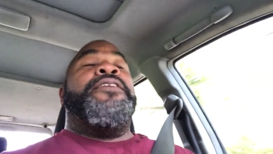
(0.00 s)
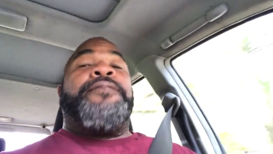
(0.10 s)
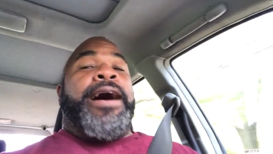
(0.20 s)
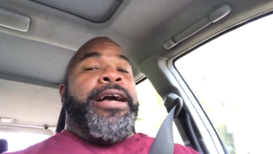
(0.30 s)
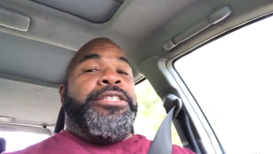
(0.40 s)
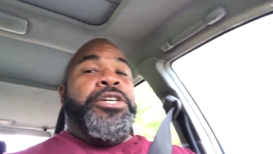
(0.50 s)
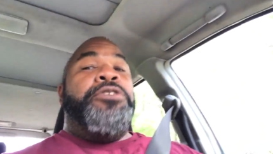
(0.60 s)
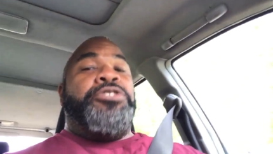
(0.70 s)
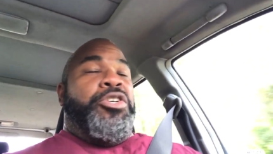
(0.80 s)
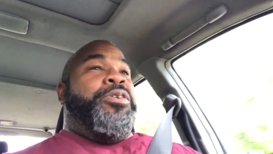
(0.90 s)
if I
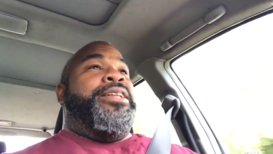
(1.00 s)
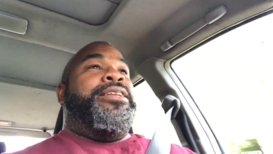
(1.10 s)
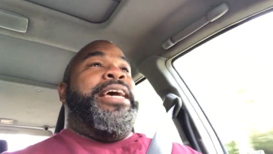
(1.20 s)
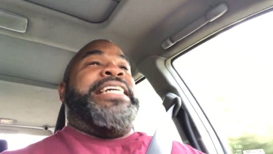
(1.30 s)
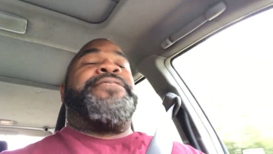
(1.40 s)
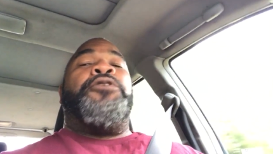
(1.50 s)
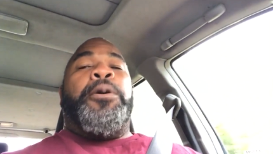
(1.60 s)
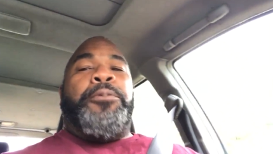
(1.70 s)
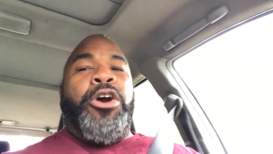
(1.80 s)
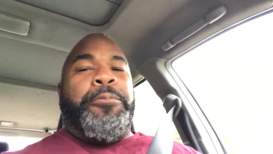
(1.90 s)
do do it, it's
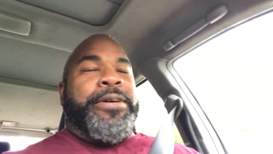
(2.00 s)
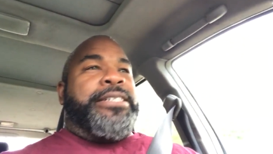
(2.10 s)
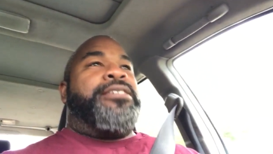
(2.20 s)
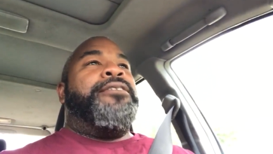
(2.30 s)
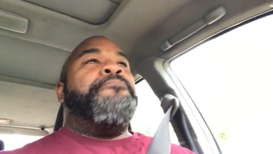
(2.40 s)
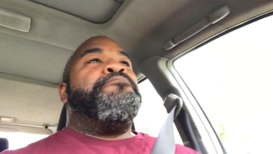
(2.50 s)
for a purpose.